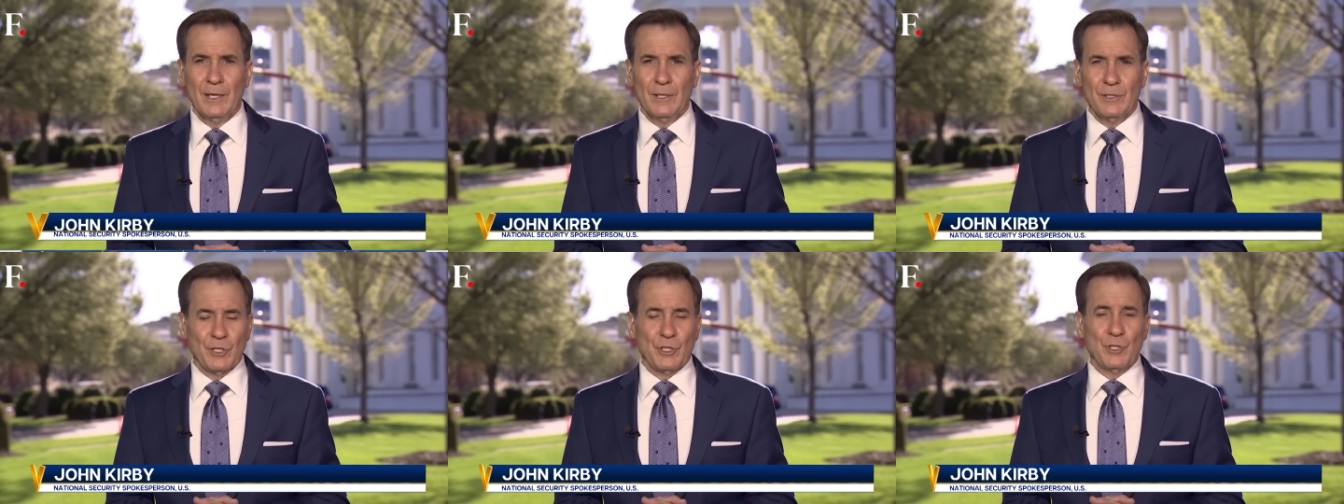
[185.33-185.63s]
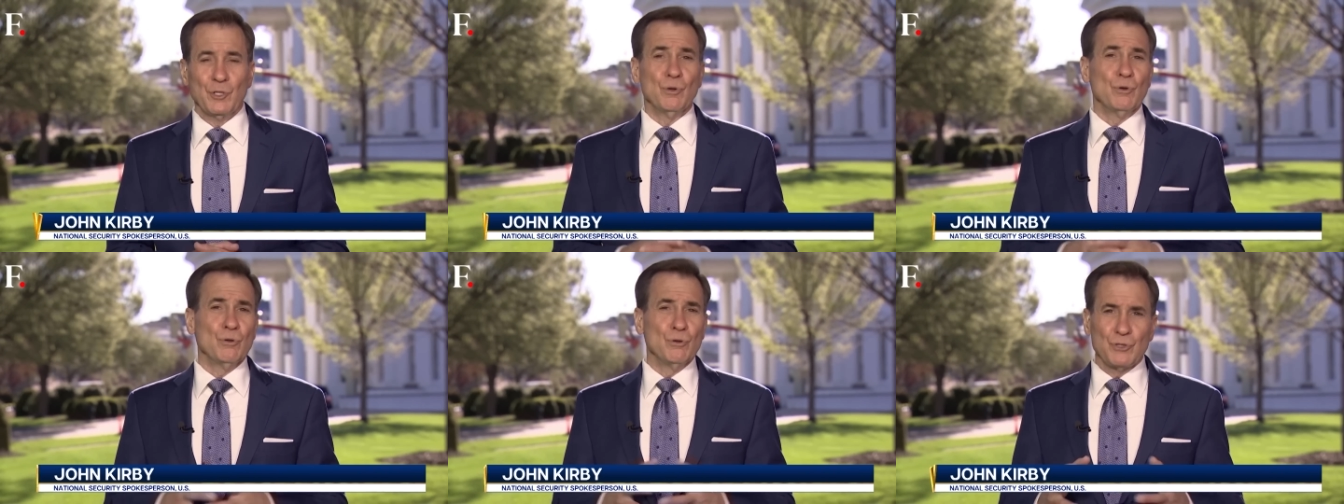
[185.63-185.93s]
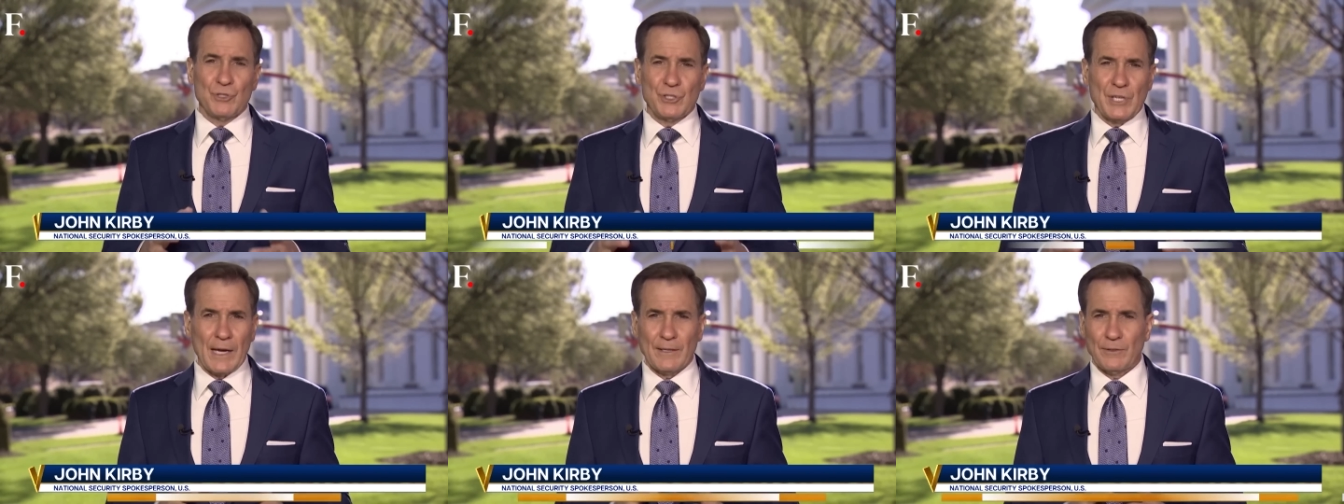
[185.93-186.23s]
to
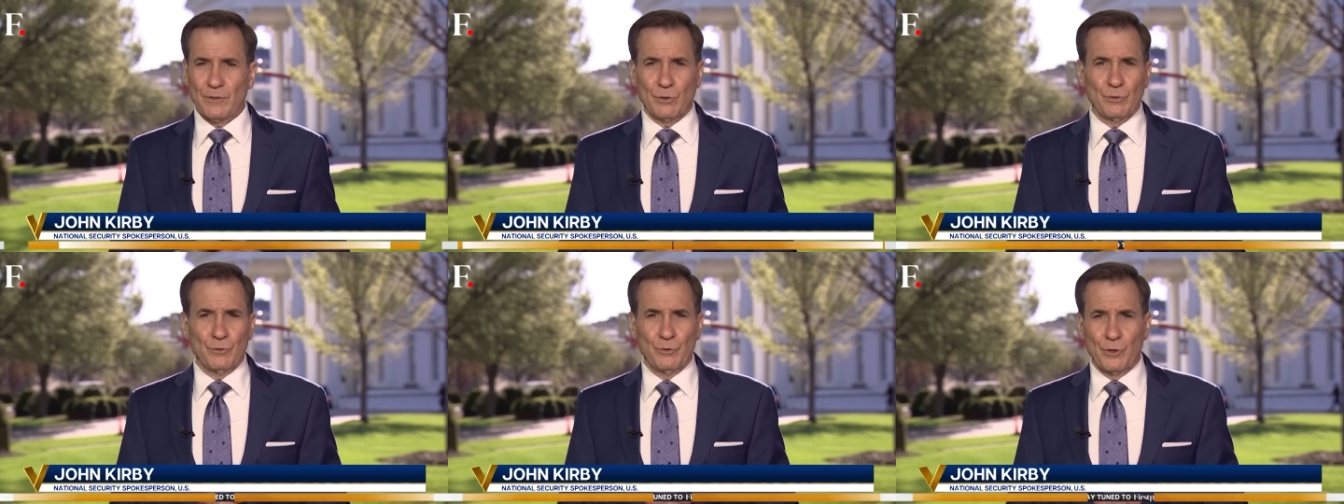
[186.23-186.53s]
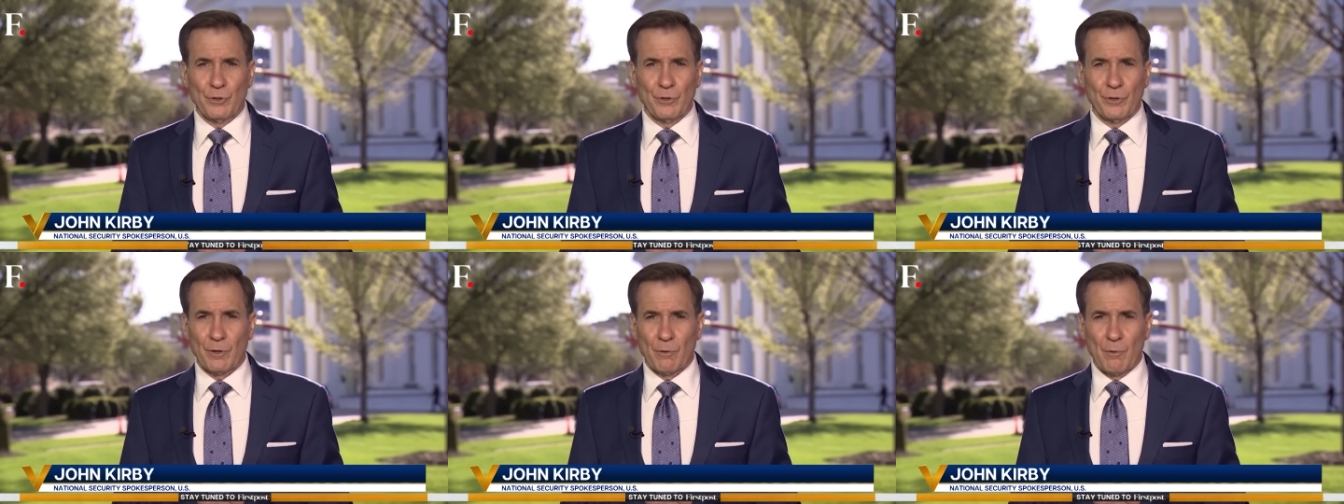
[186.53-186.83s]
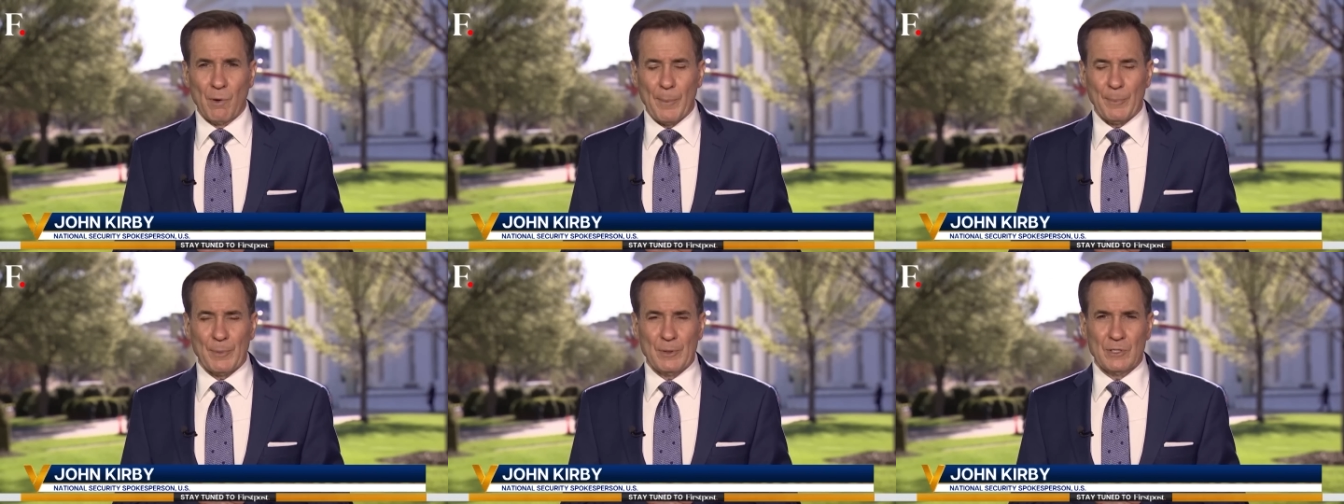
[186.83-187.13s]
use tactical nuclear
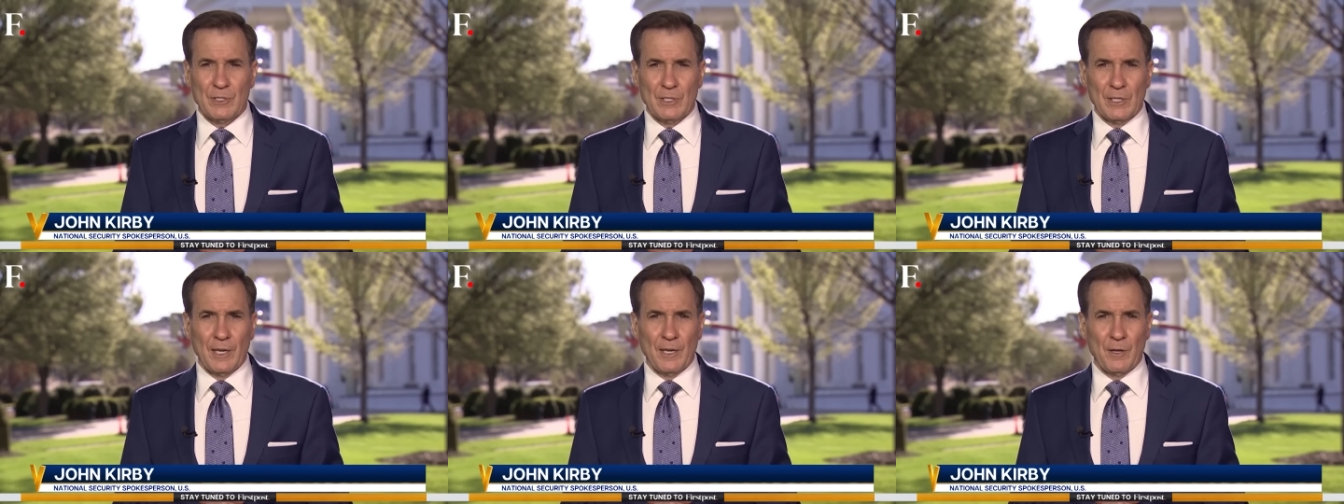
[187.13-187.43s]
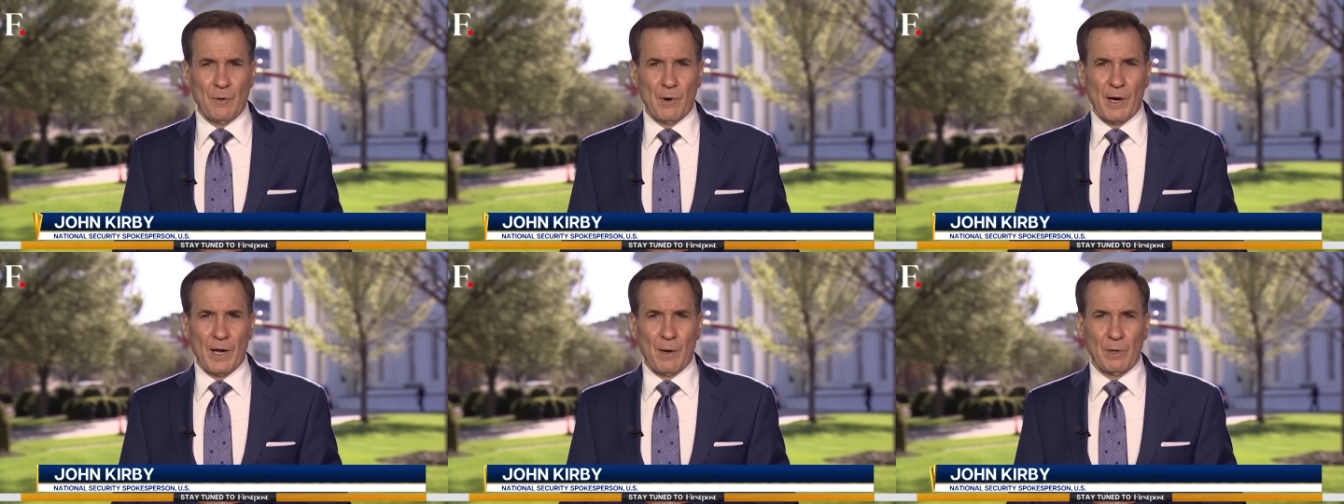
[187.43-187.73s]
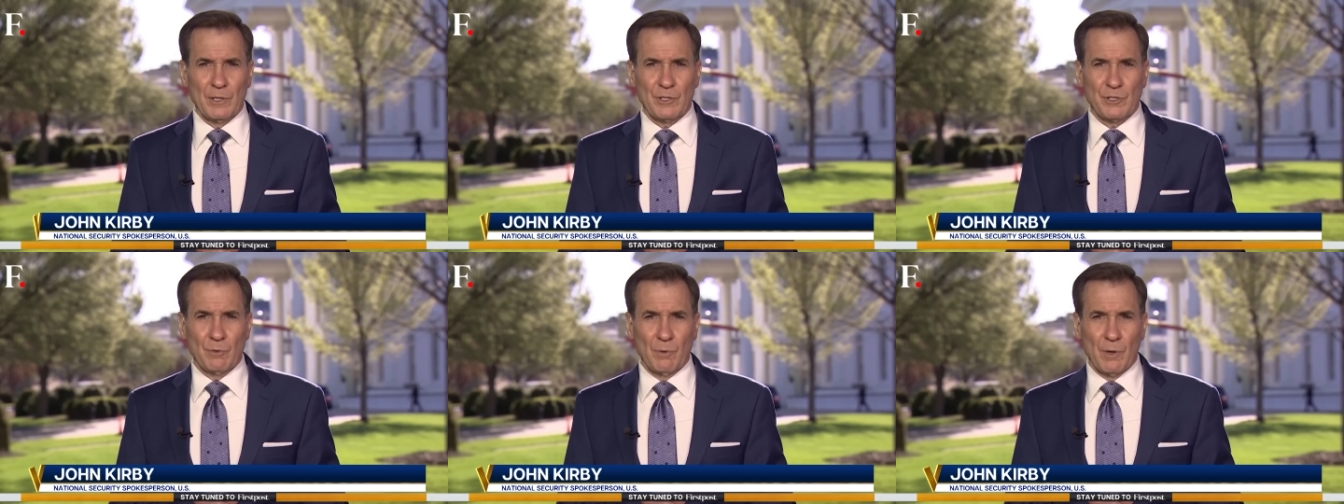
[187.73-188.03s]
weapons in any way
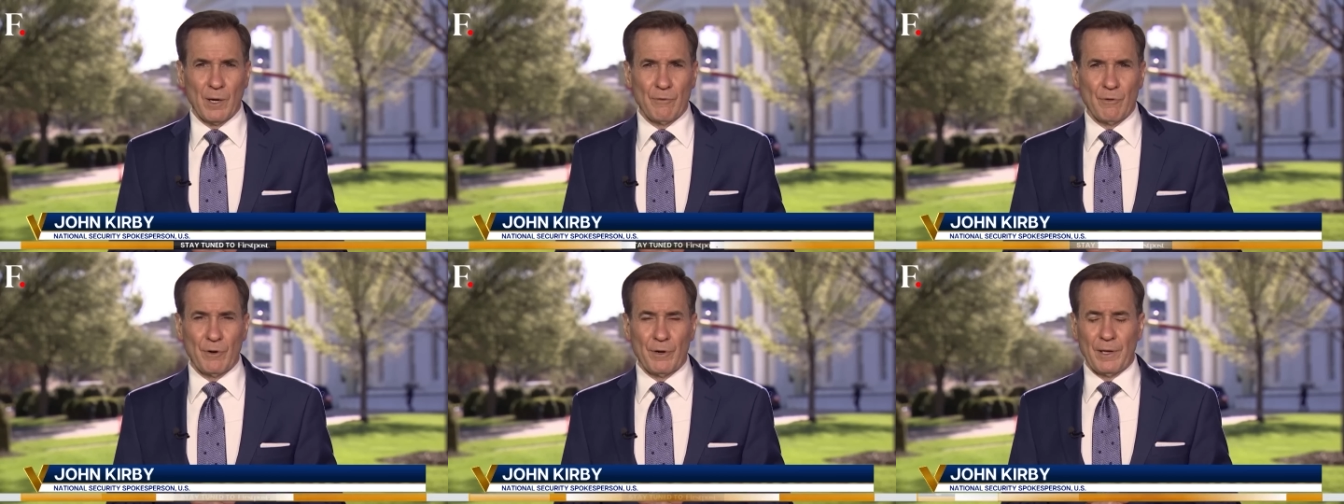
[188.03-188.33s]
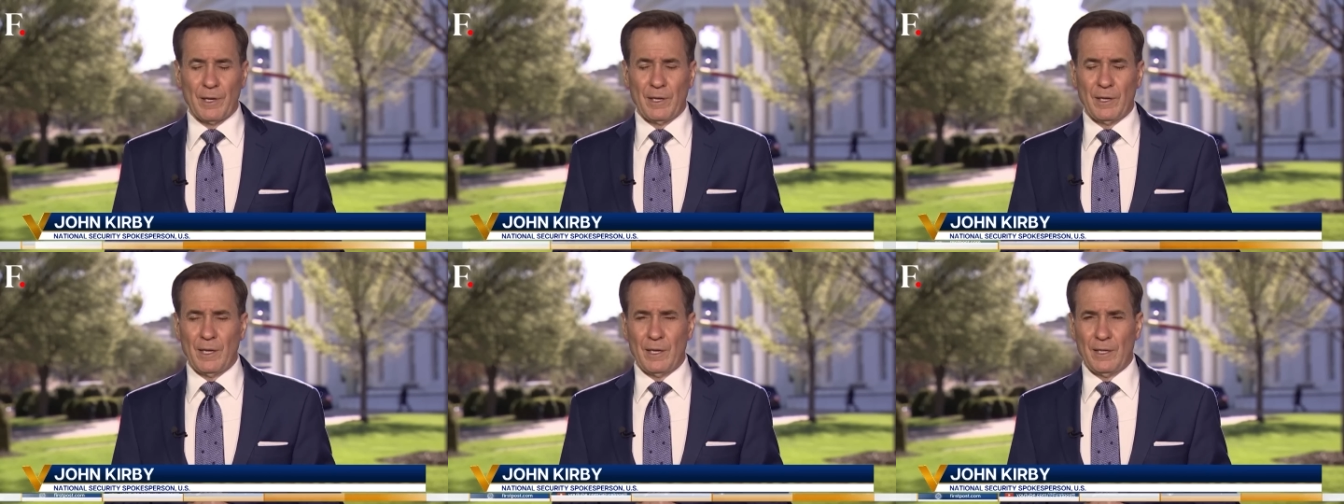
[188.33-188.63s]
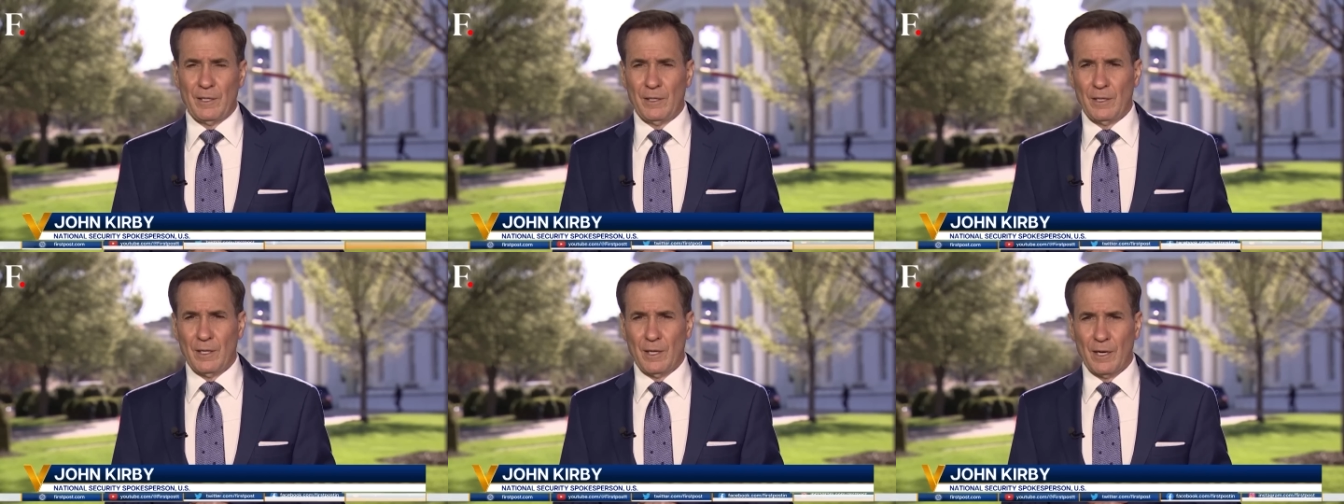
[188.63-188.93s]
whatsoever in,
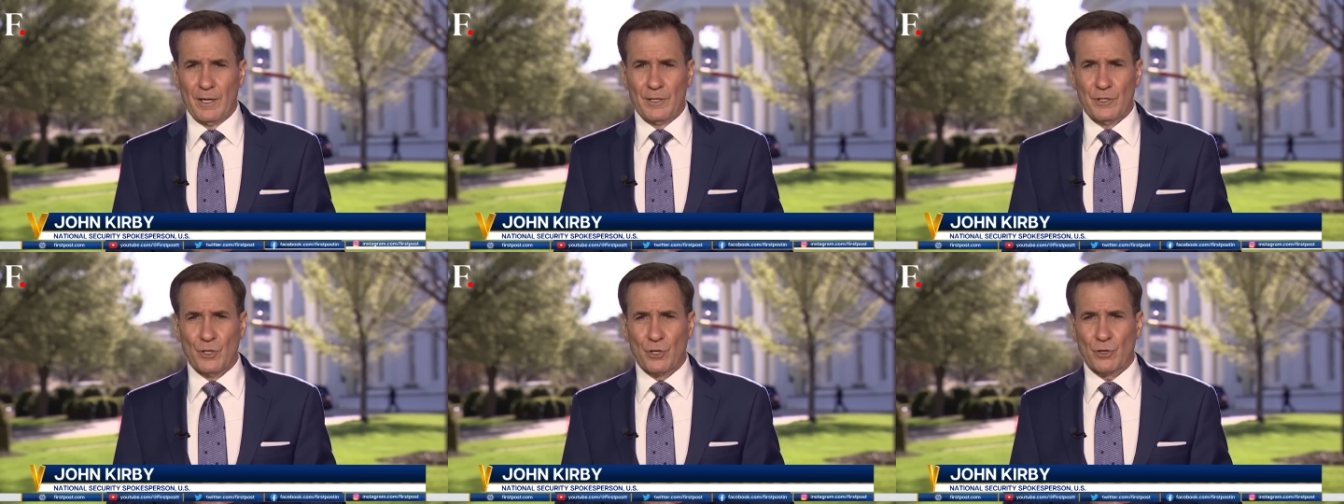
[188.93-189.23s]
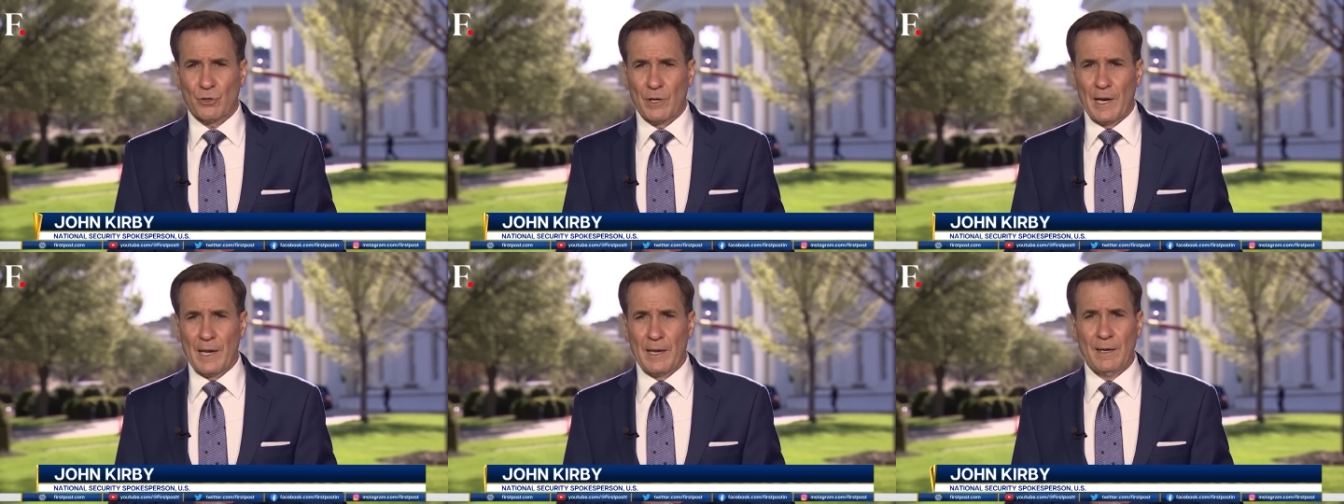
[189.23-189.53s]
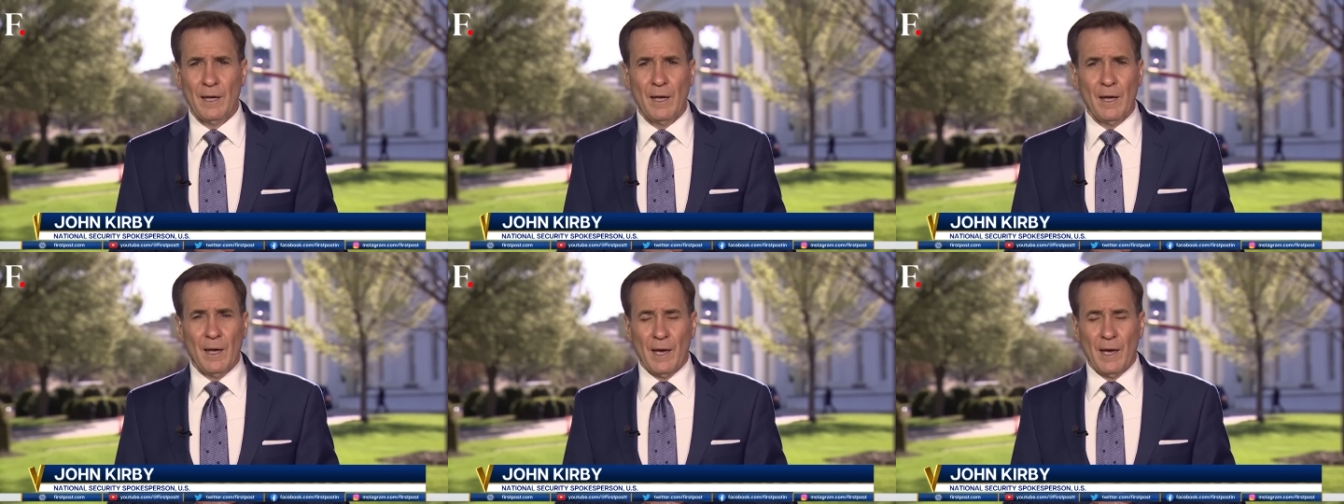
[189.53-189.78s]
in uh, Ukraine.